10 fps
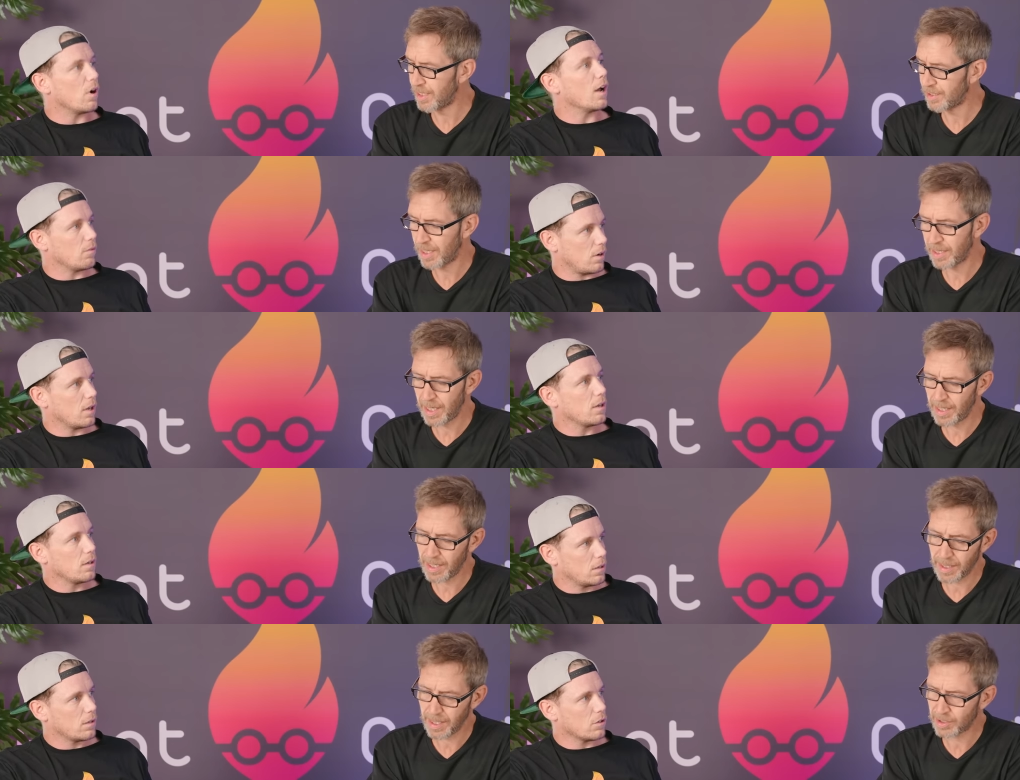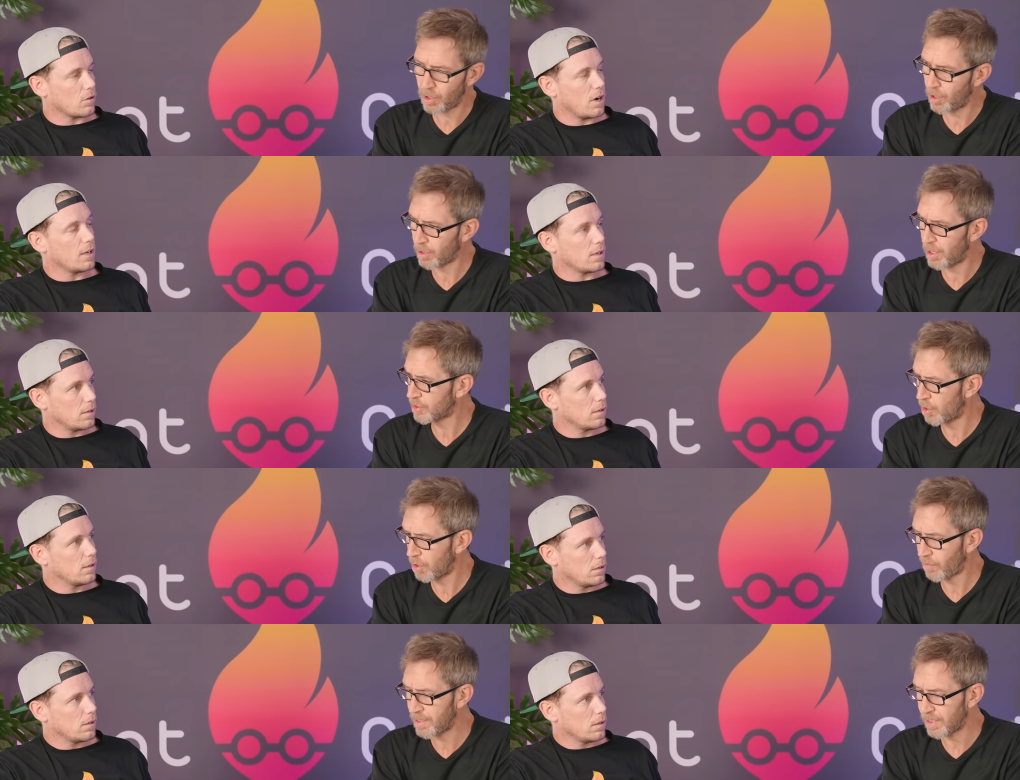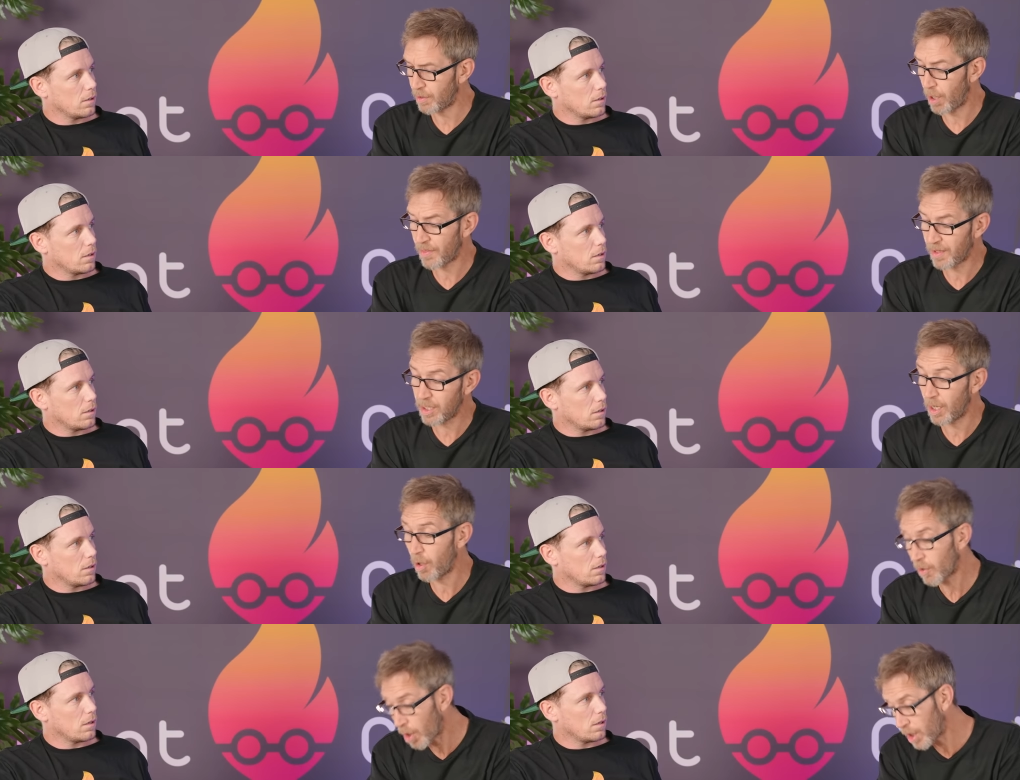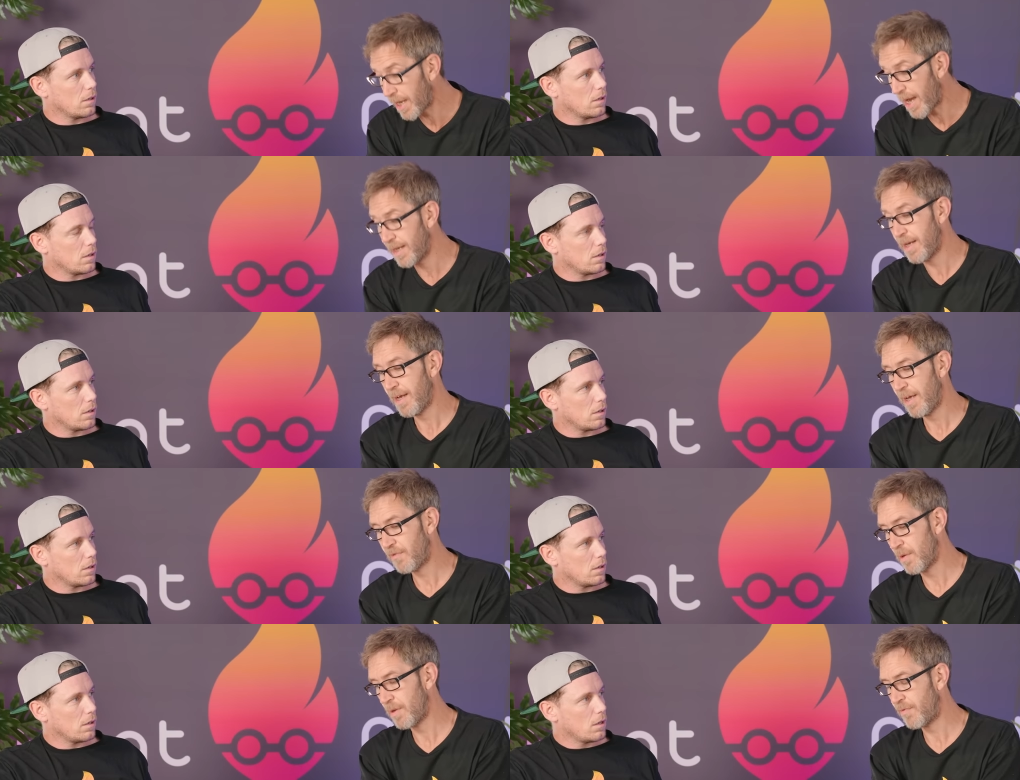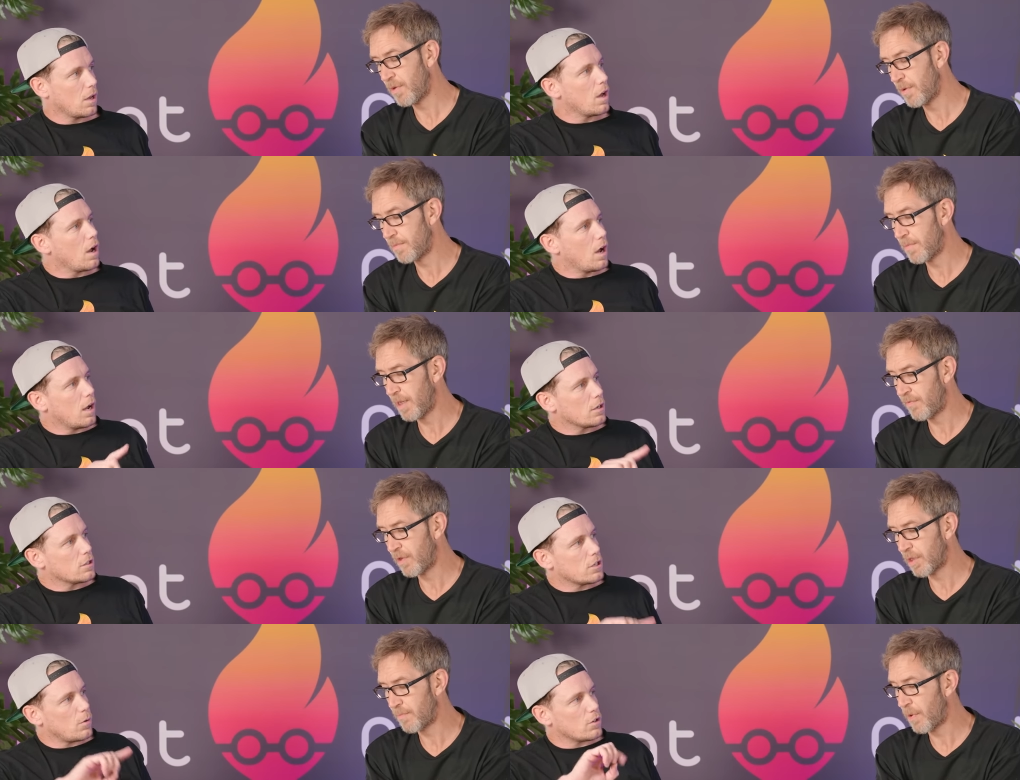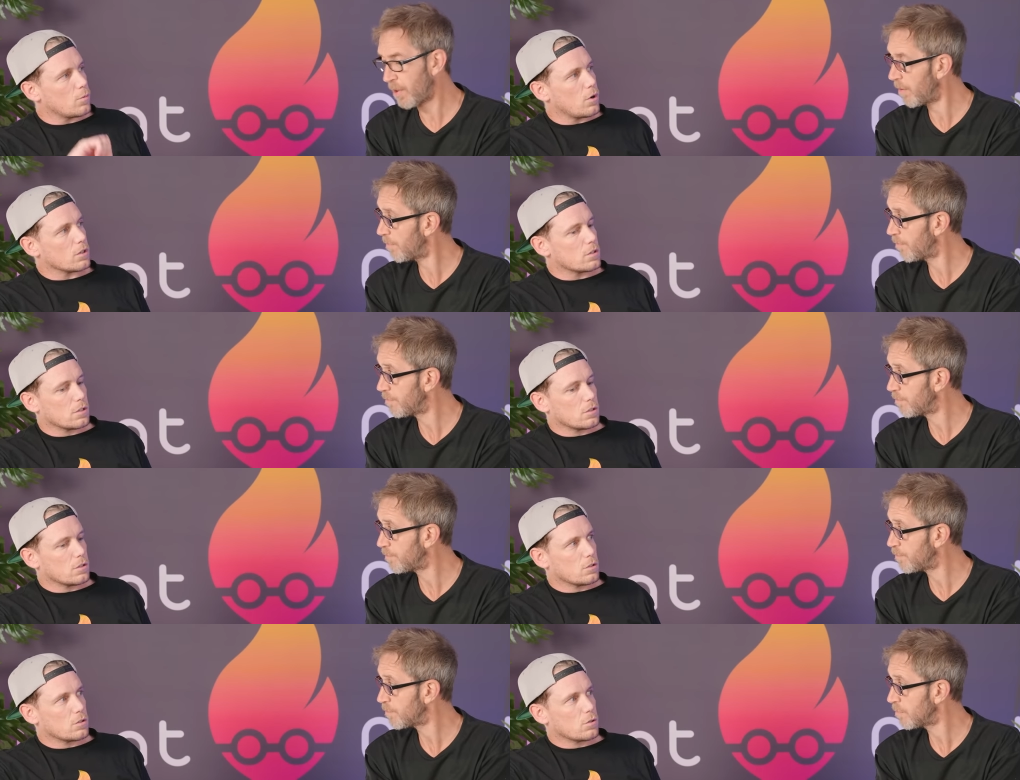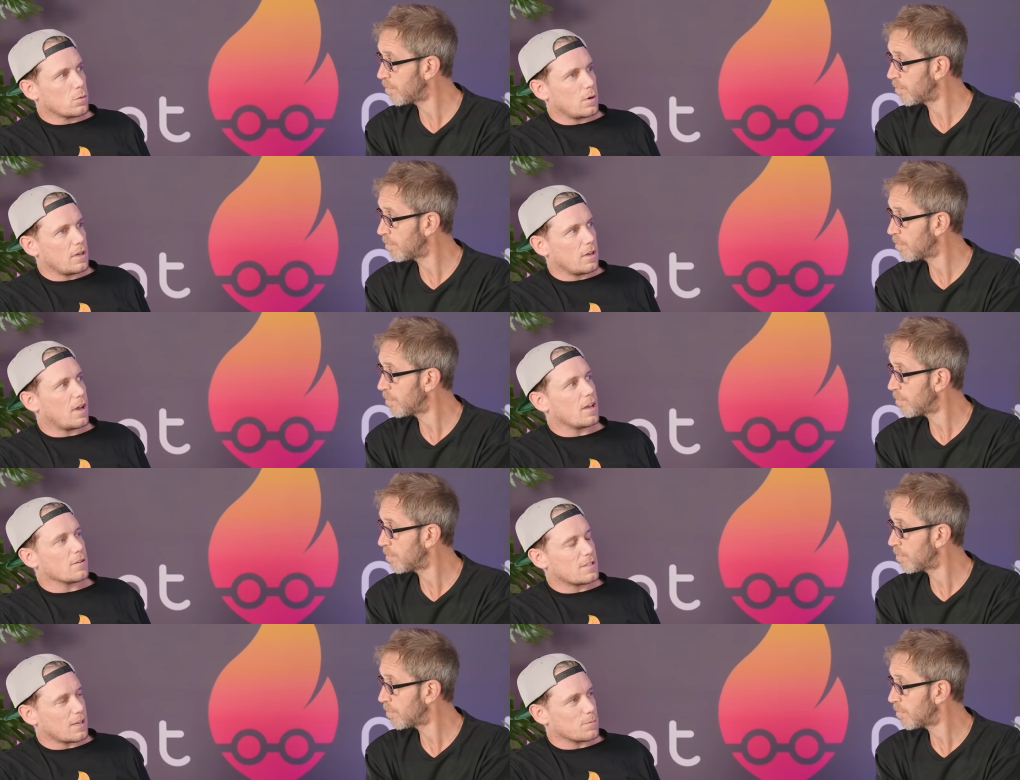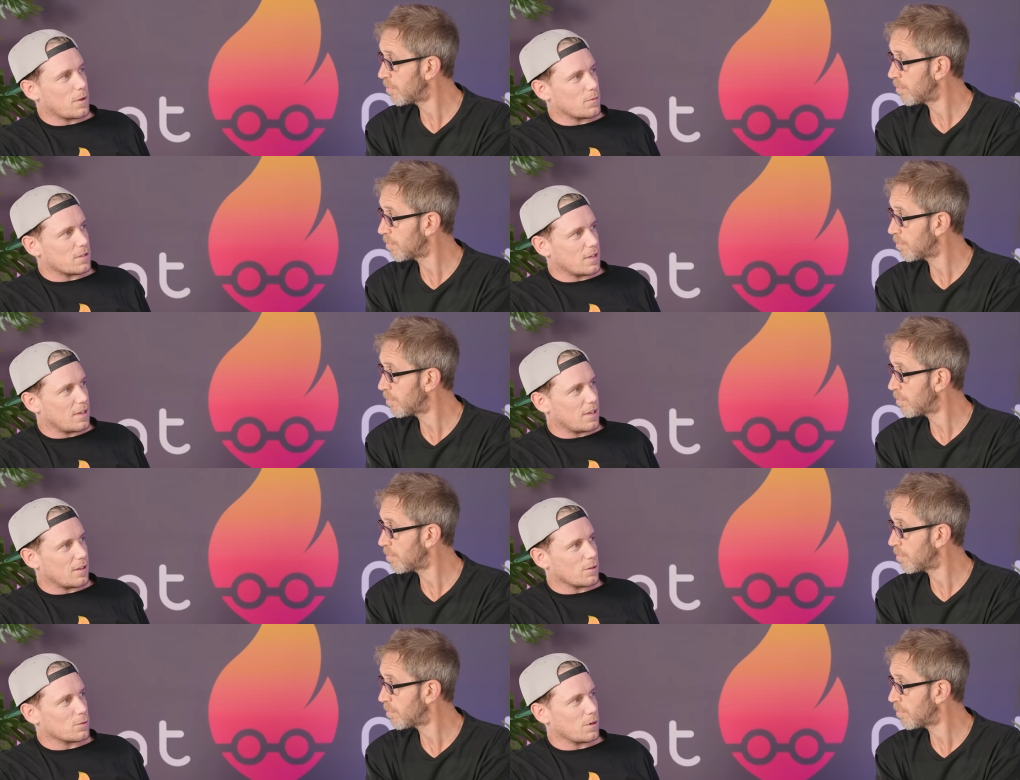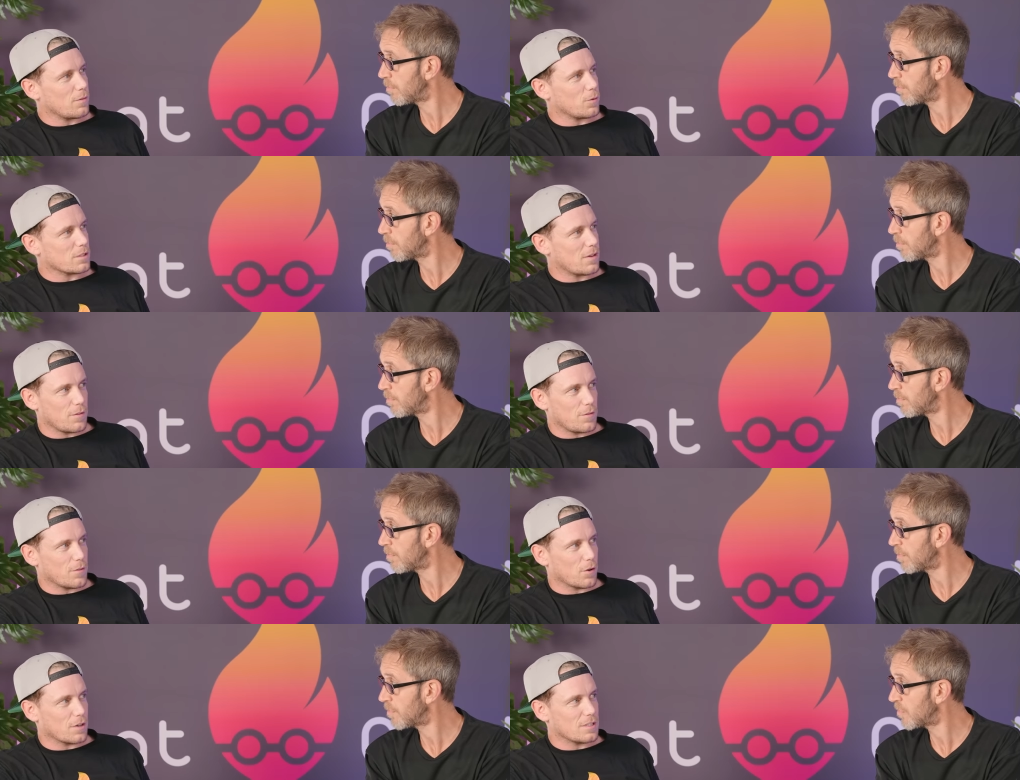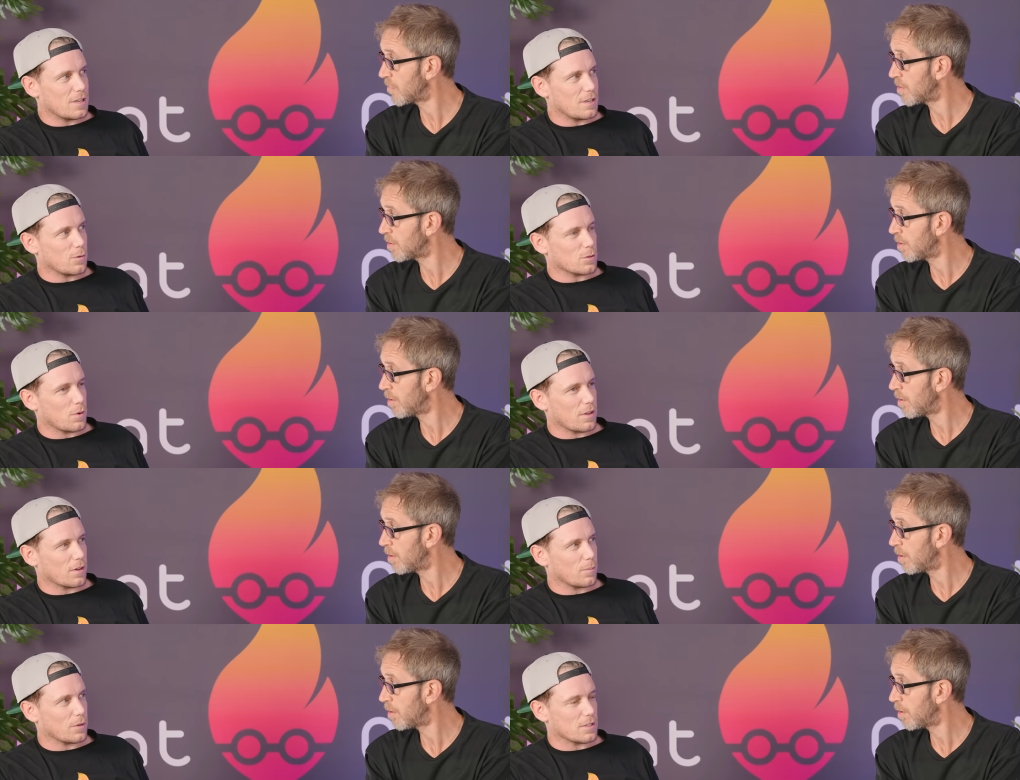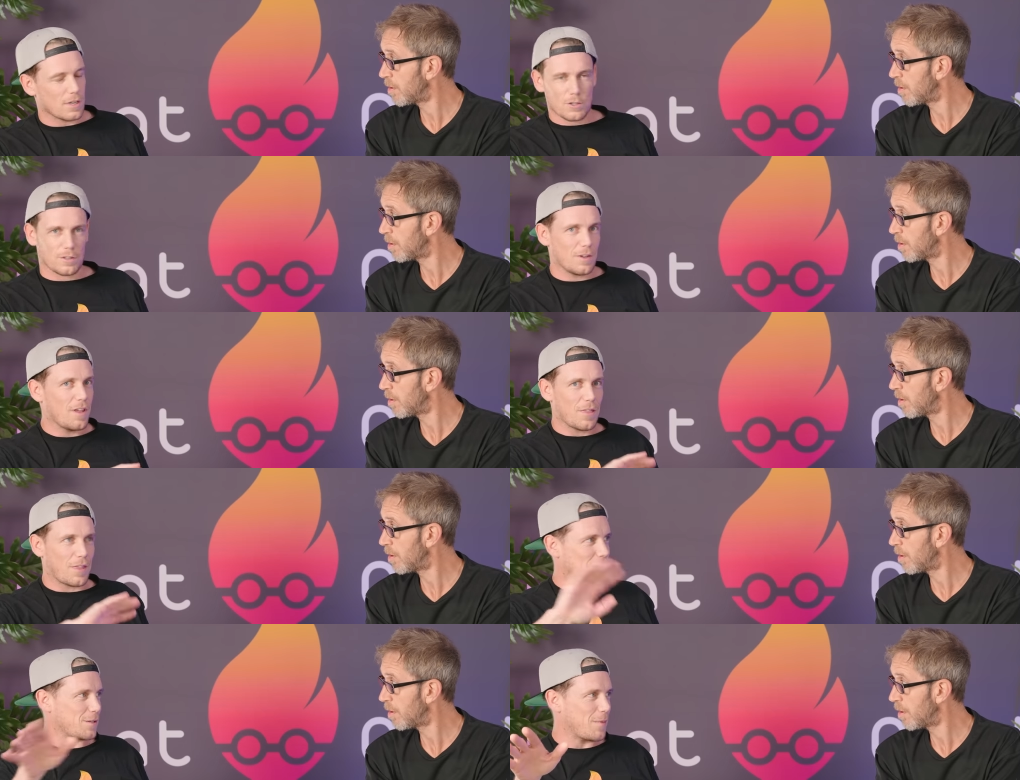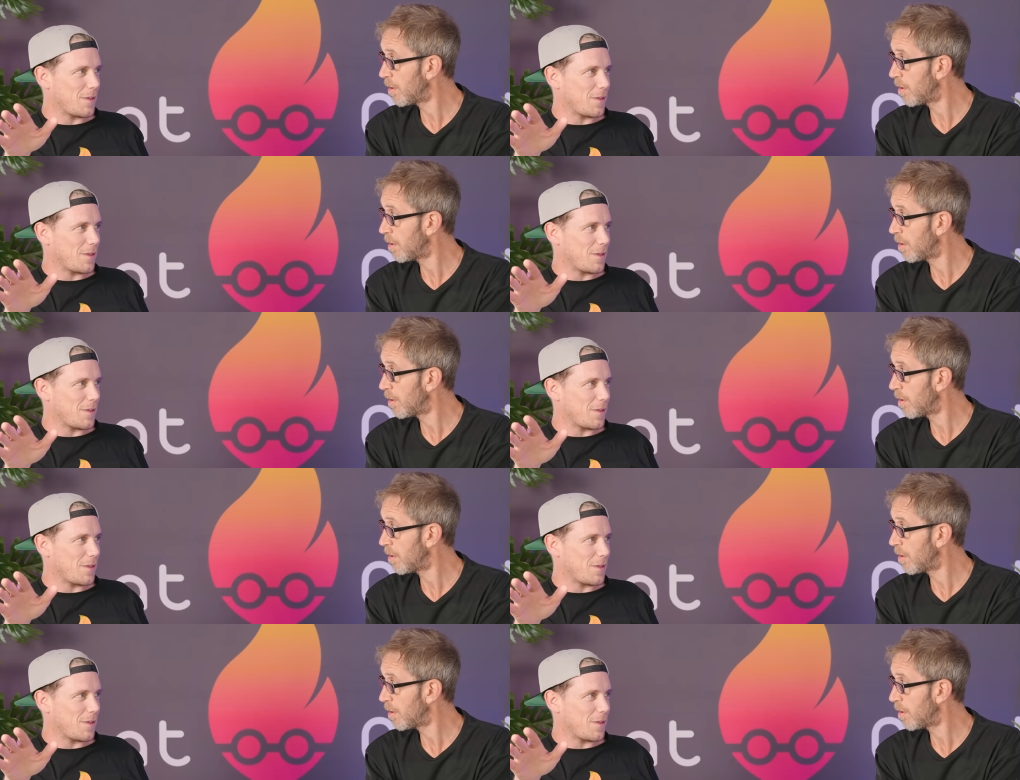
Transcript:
Speaker 1: right, it's, right. It, it's not right? it's not a great deal. I think you know again if you if you if you 200
Speaker 2: watts. 20, uh, six months of the year though, 24-7, if you've got continuous weather compensation, that's a